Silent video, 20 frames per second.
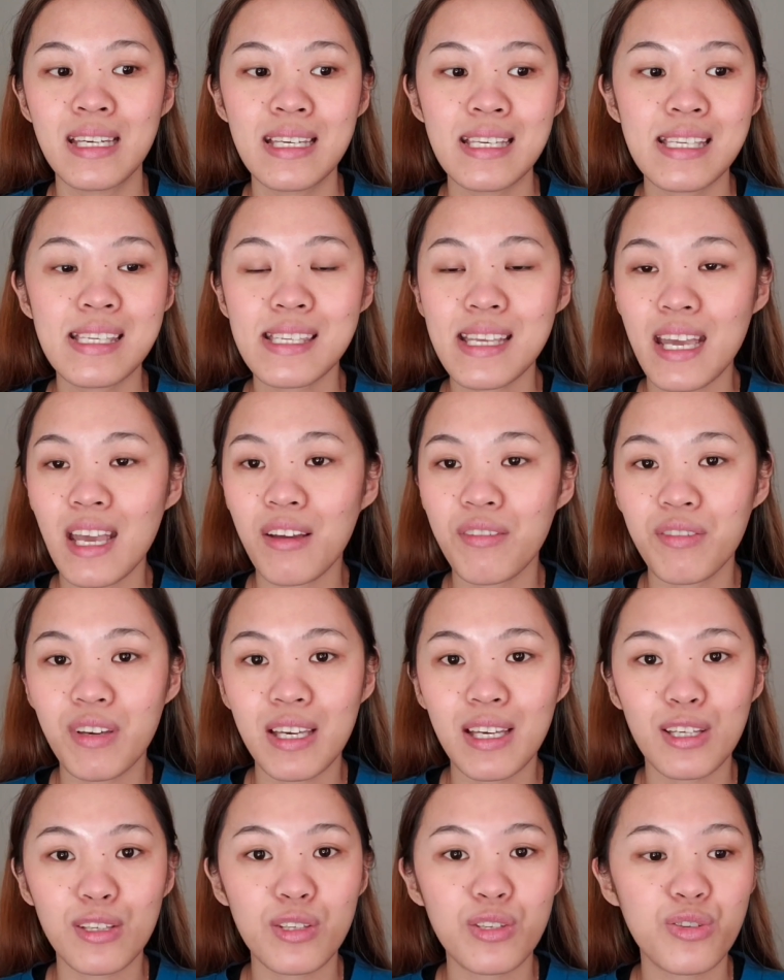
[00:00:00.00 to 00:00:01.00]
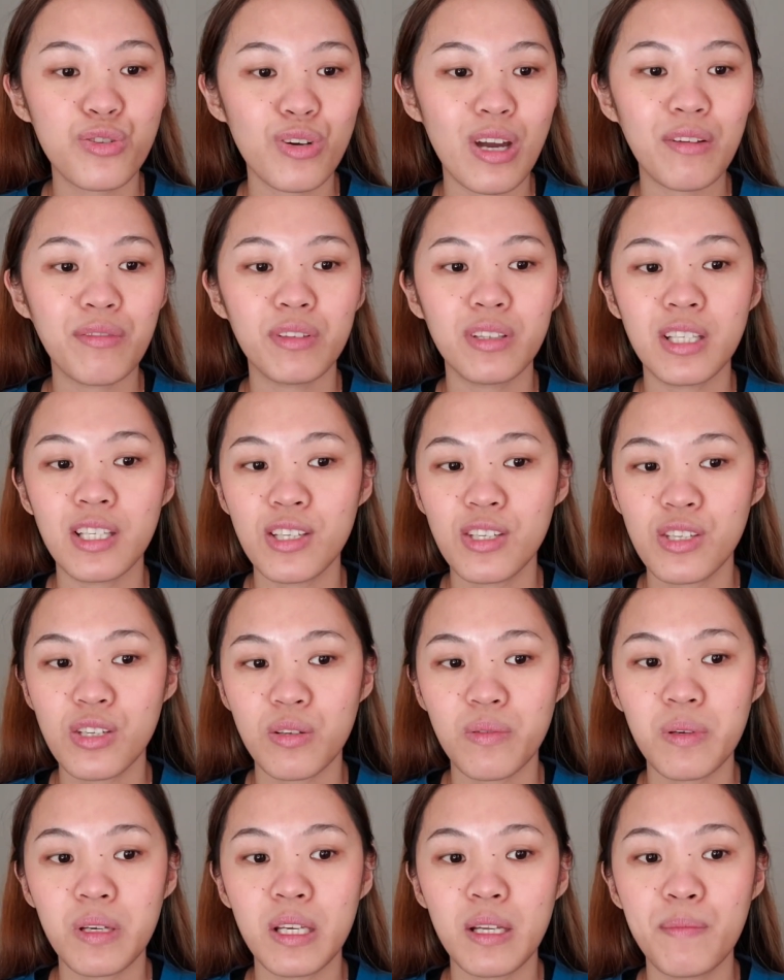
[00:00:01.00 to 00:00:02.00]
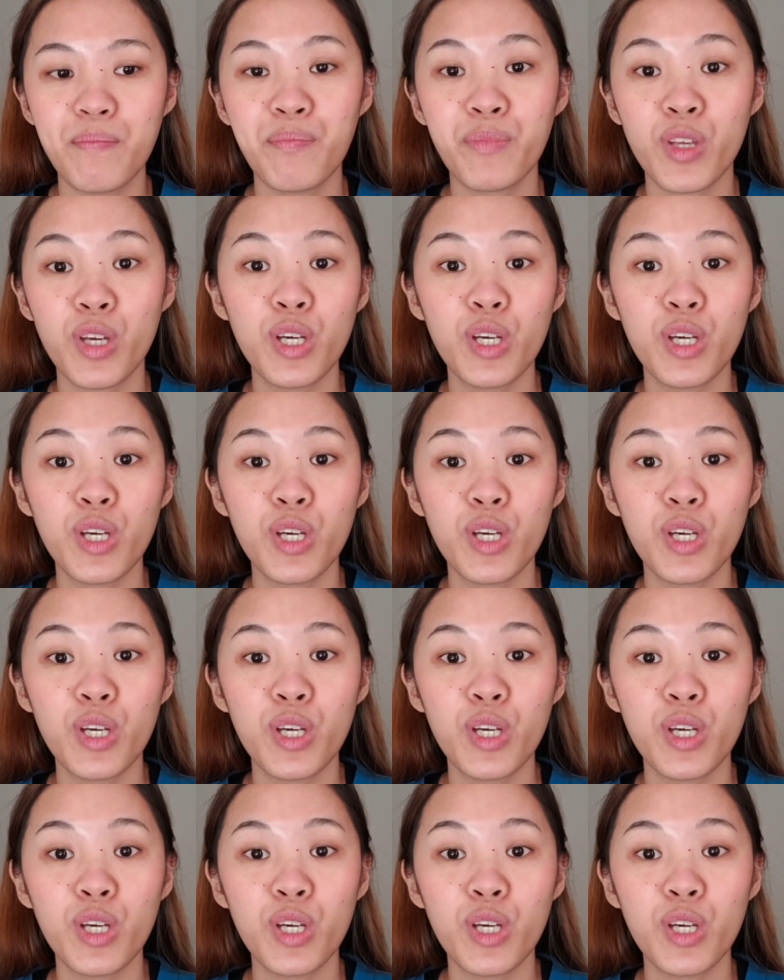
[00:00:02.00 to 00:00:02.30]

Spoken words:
savings, travel history,